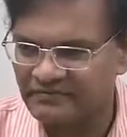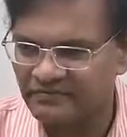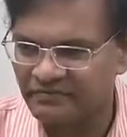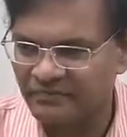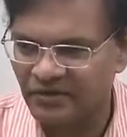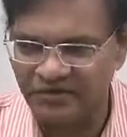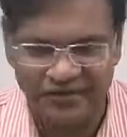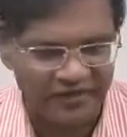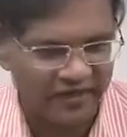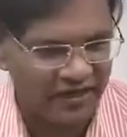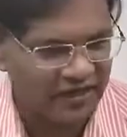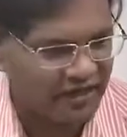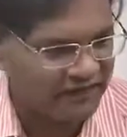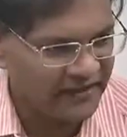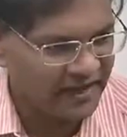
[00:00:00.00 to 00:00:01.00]
Procedural
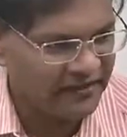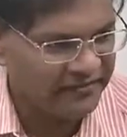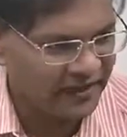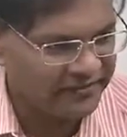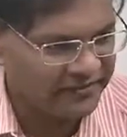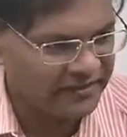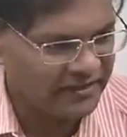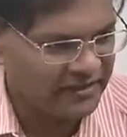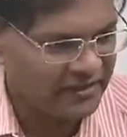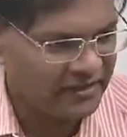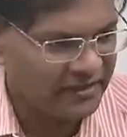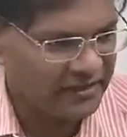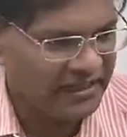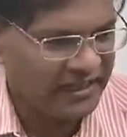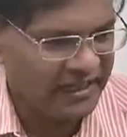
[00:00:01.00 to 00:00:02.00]
ultra virus means
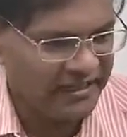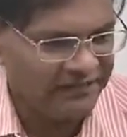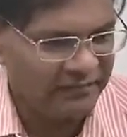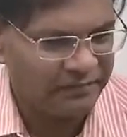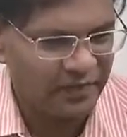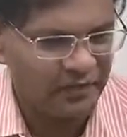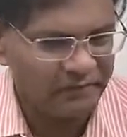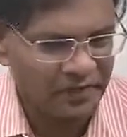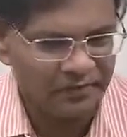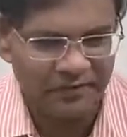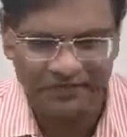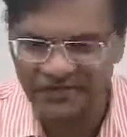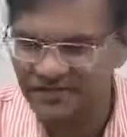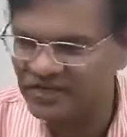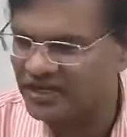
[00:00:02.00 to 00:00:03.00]
if a proper
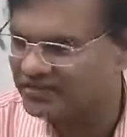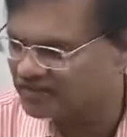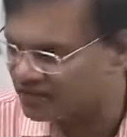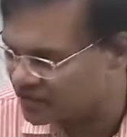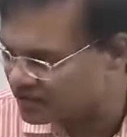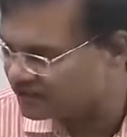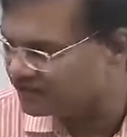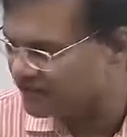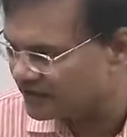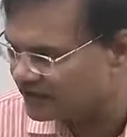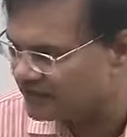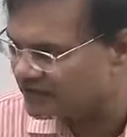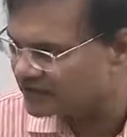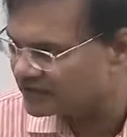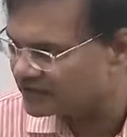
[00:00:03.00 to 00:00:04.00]
procedure is not followed,
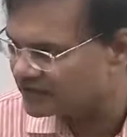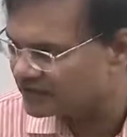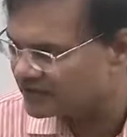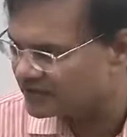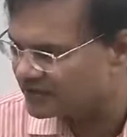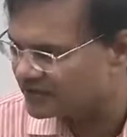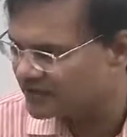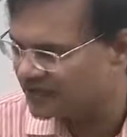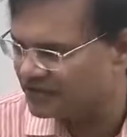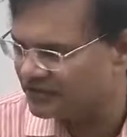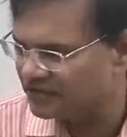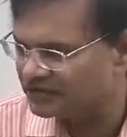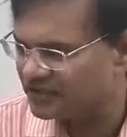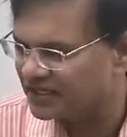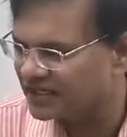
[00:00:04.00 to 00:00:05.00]
then
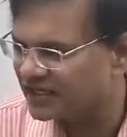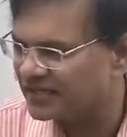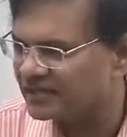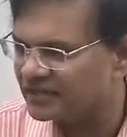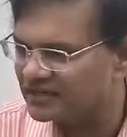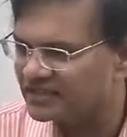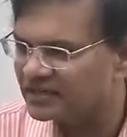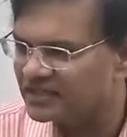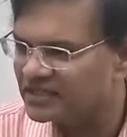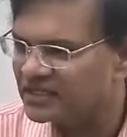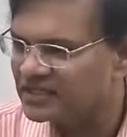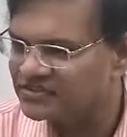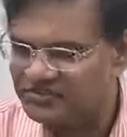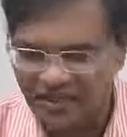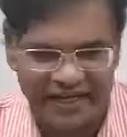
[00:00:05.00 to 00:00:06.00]
judiciary can
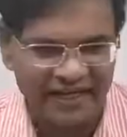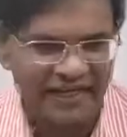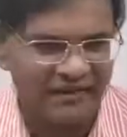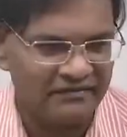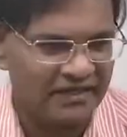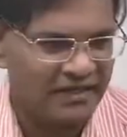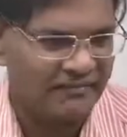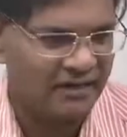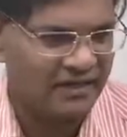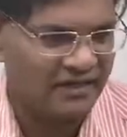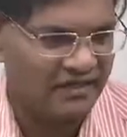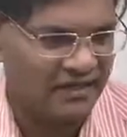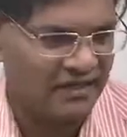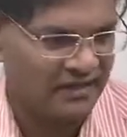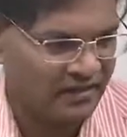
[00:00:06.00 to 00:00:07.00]
strike down that
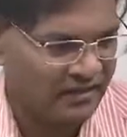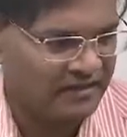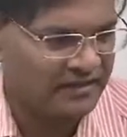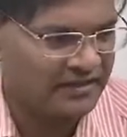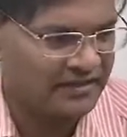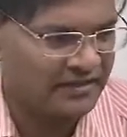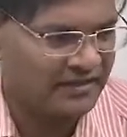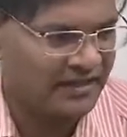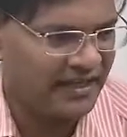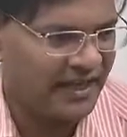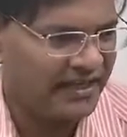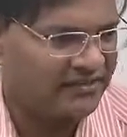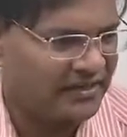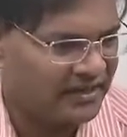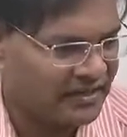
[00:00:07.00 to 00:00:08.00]
particular law
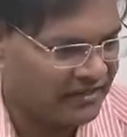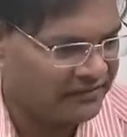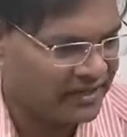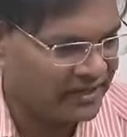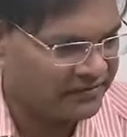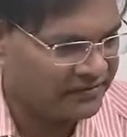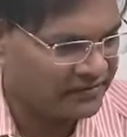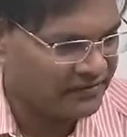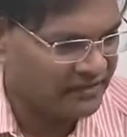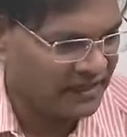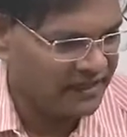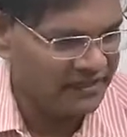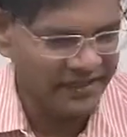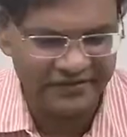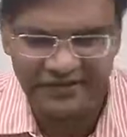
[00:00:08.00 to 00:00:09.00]
as ultra virus.
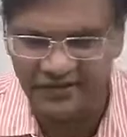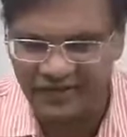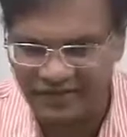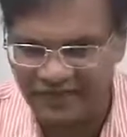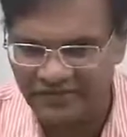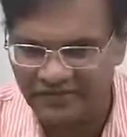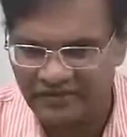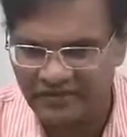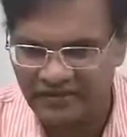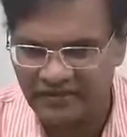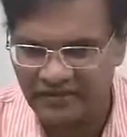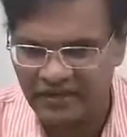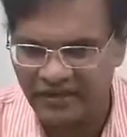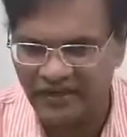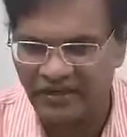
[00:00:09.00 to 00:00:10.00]
In this case,
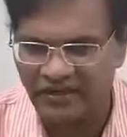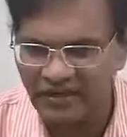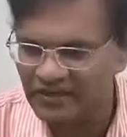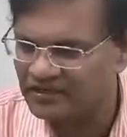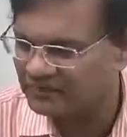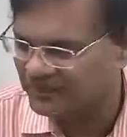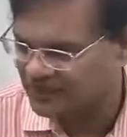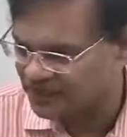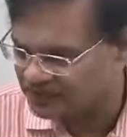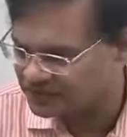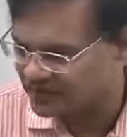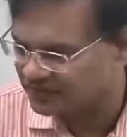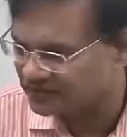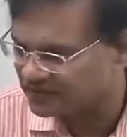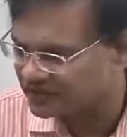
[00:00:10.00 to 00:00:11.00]
according to the
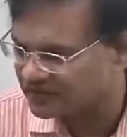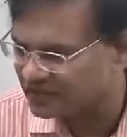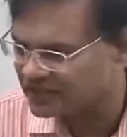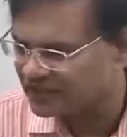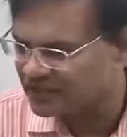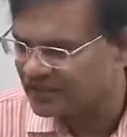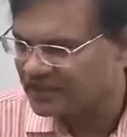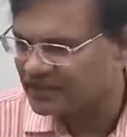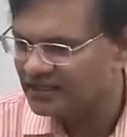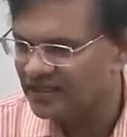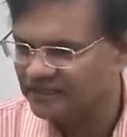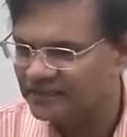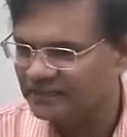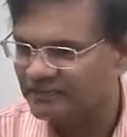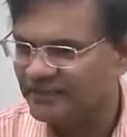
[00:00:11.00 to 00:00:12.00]
petitioners,
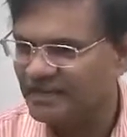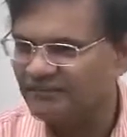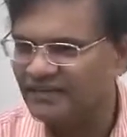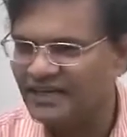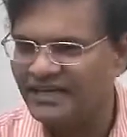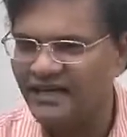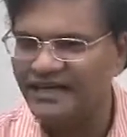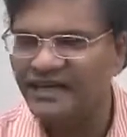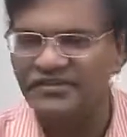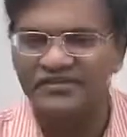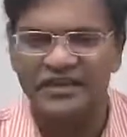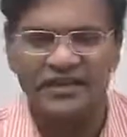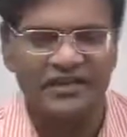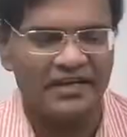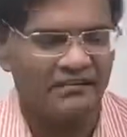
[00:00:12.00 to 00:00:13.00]
this PMLA does
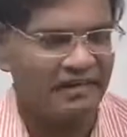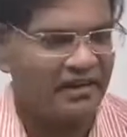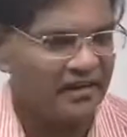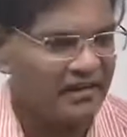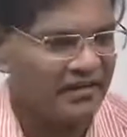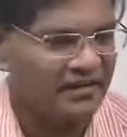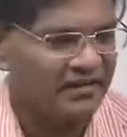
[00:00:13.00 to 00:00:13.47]
not come under